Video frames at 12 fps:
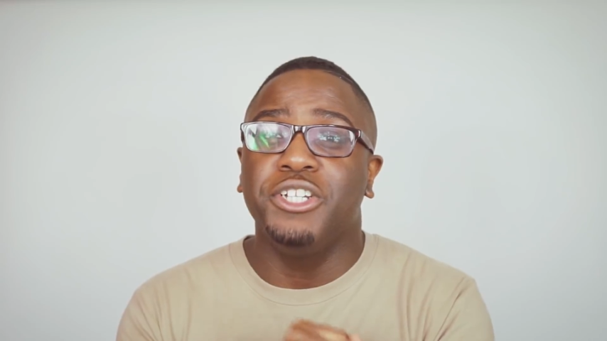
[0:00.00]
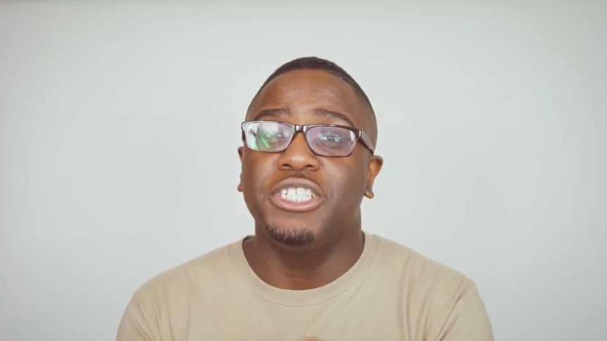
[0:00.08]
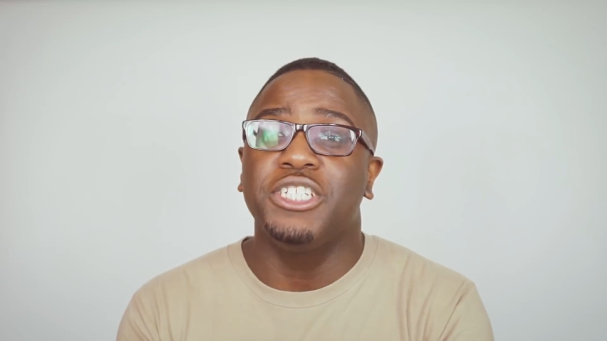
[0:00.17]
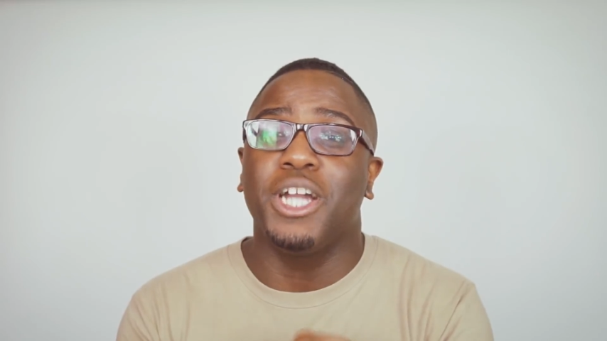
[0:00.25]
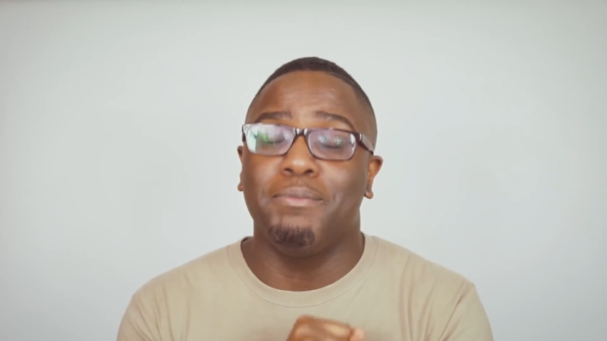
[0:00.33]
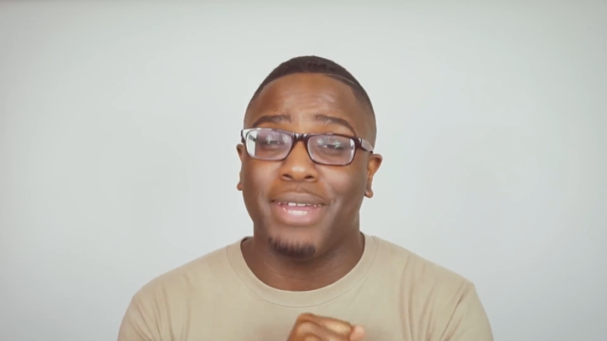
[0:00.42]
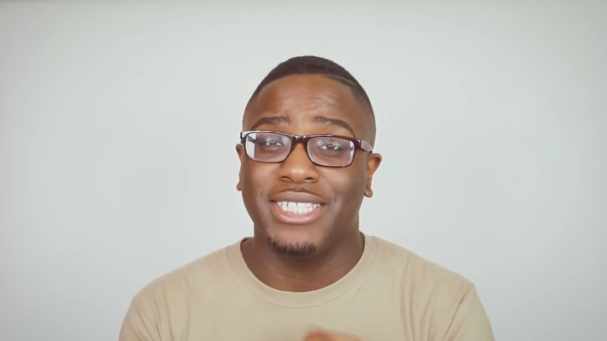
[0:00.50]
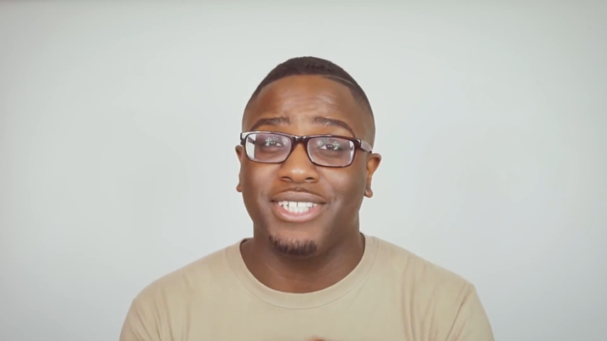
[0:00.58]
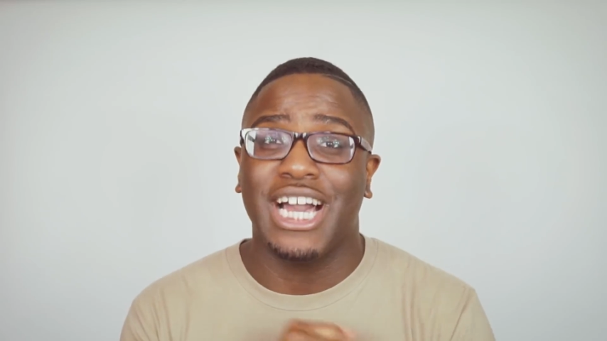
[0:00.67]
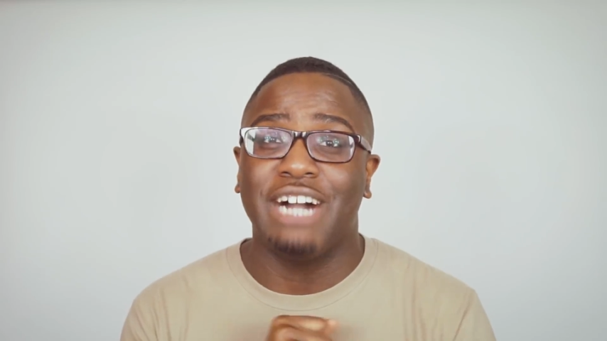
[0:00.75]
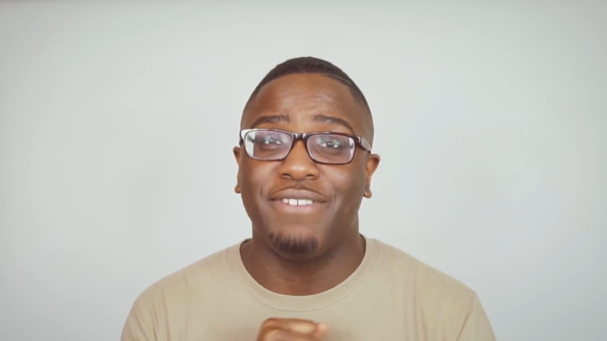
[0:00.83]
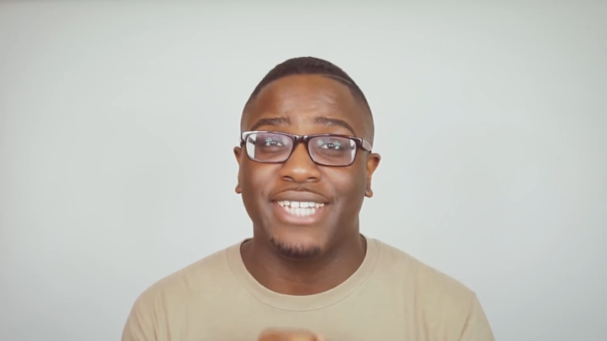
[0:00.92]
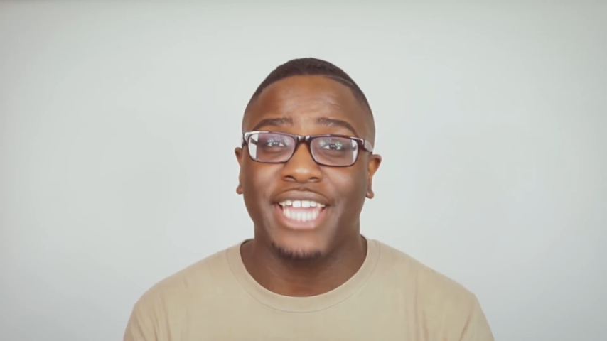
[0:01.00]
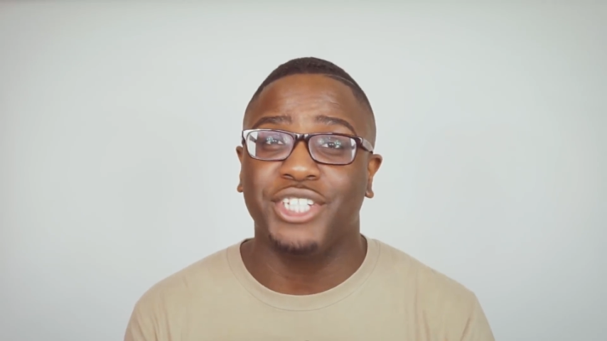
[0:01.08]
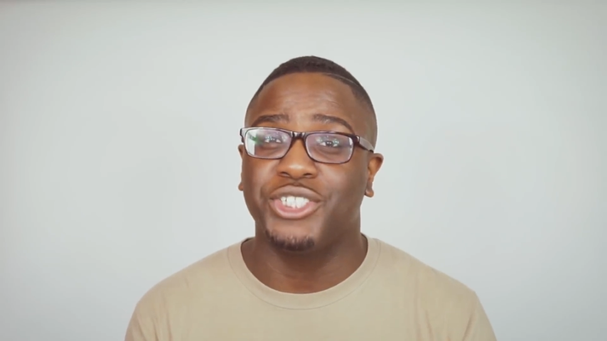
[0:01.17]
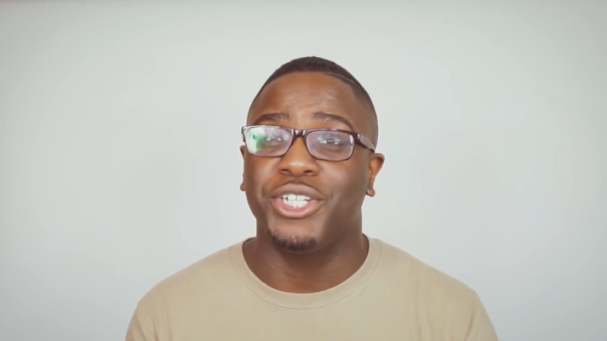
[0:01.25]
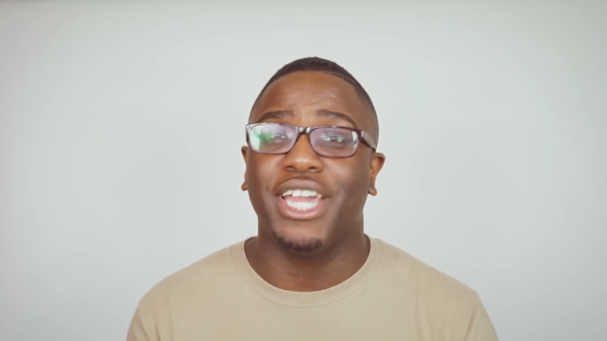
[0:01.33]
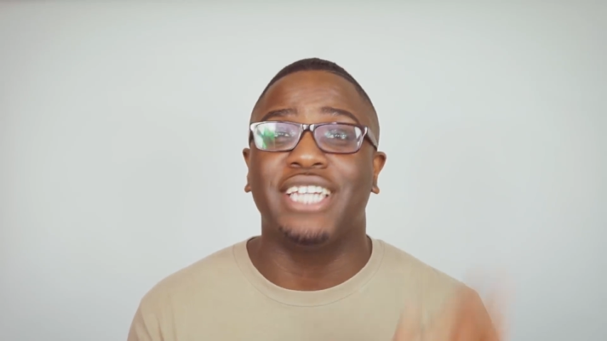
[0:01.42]
using your mental health
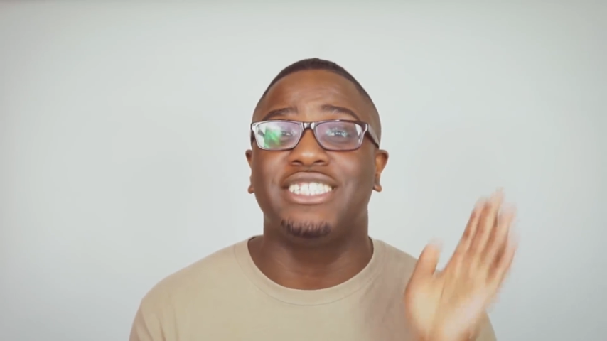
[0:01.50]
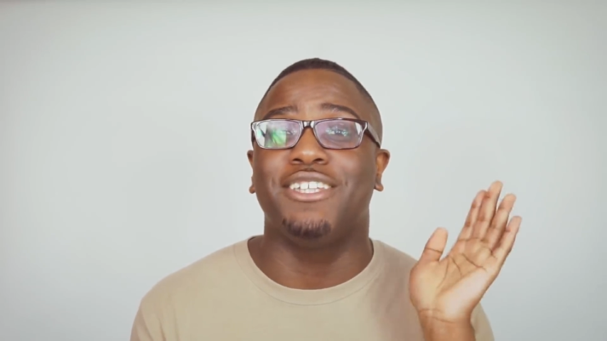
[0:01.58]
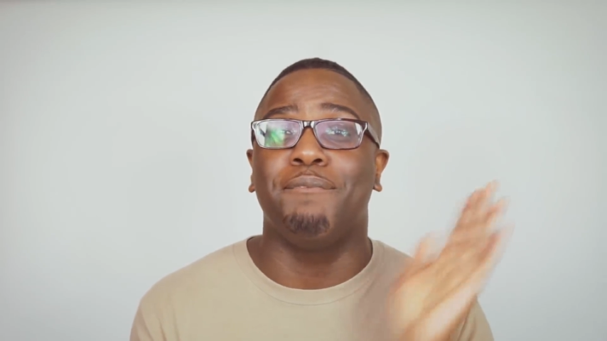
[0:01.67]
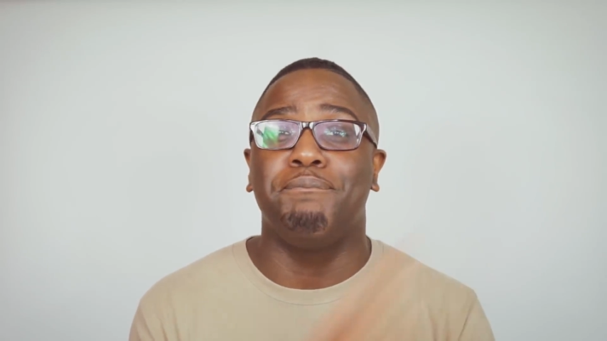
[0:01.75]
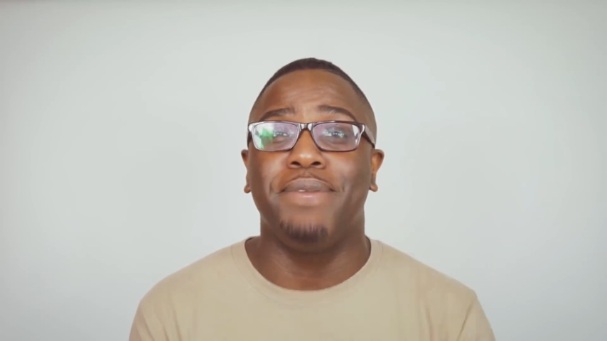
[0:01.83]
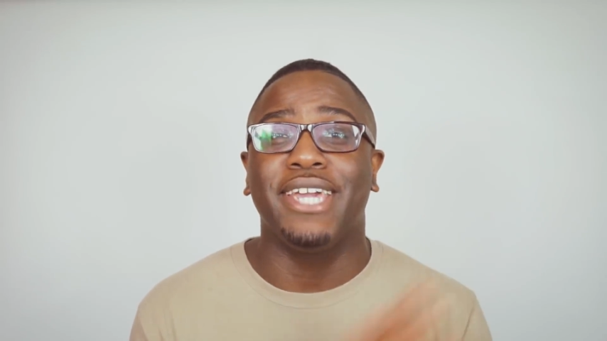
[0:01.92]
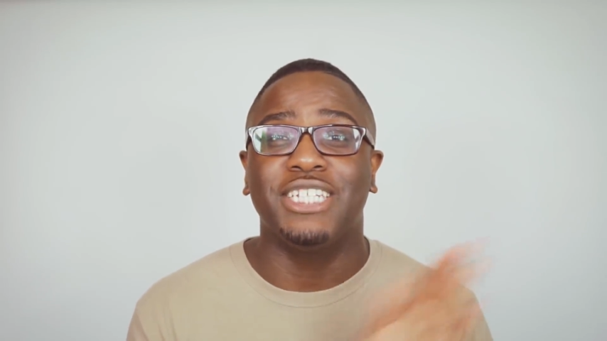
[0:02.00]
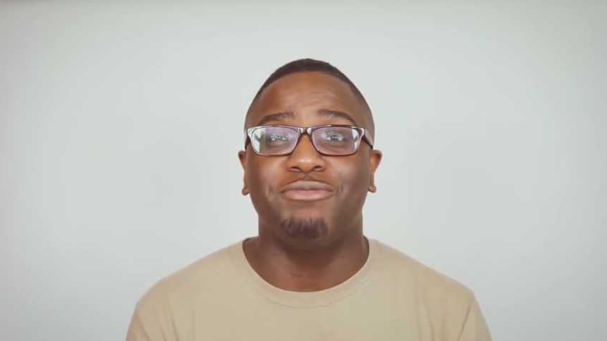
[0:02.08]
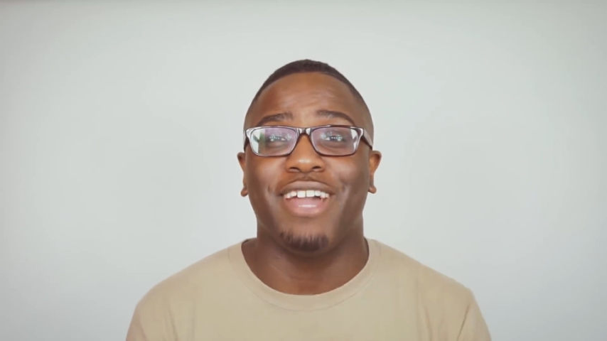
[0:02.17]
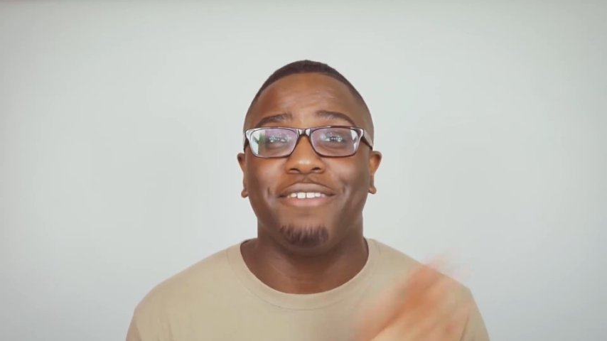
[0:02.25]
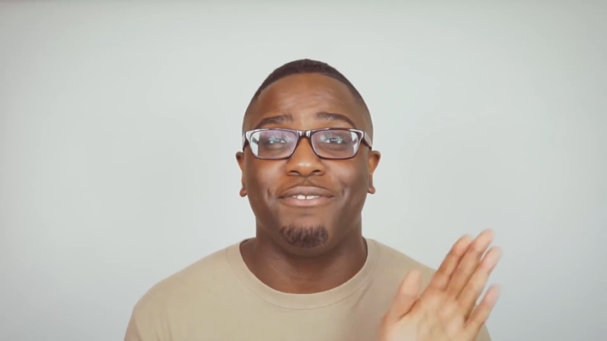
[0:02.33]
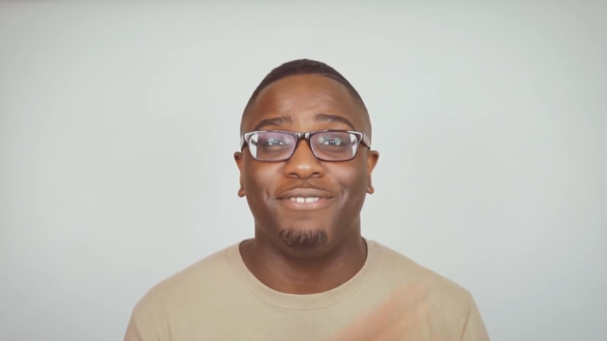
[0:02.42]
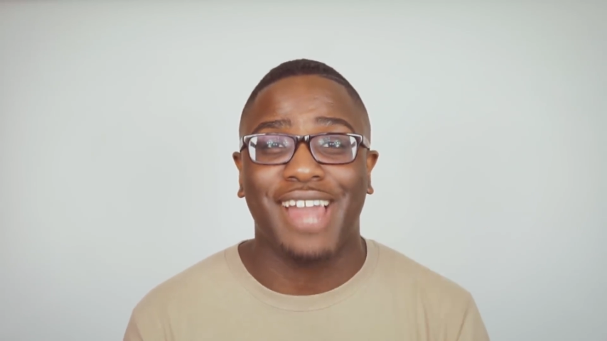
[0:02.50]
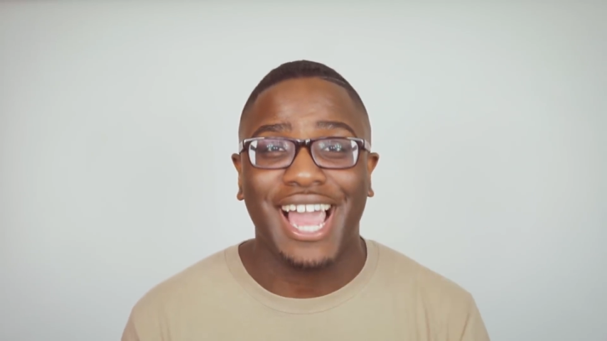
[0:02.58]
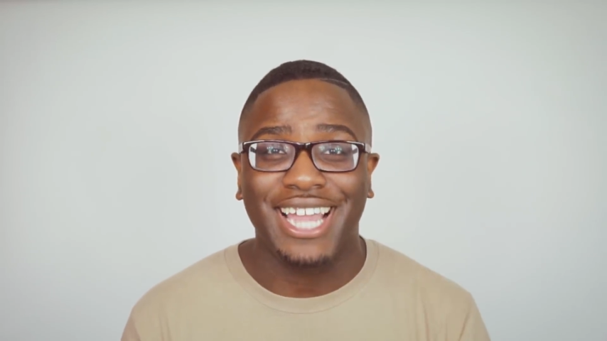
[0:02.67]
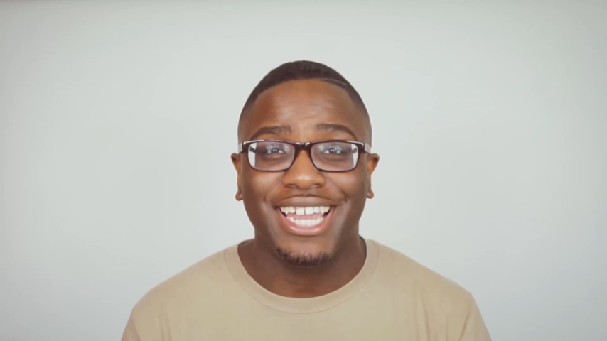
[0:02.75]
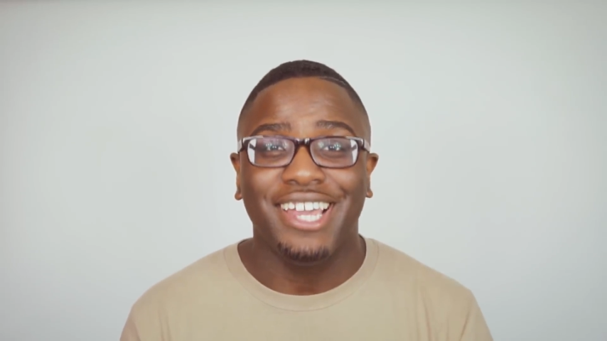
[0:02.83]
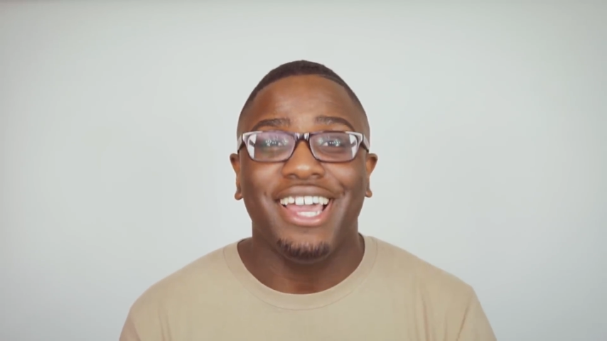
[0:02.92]
against you is the biggest red
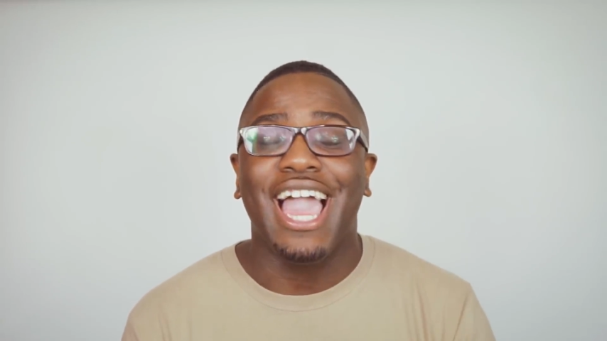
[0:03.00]
flag,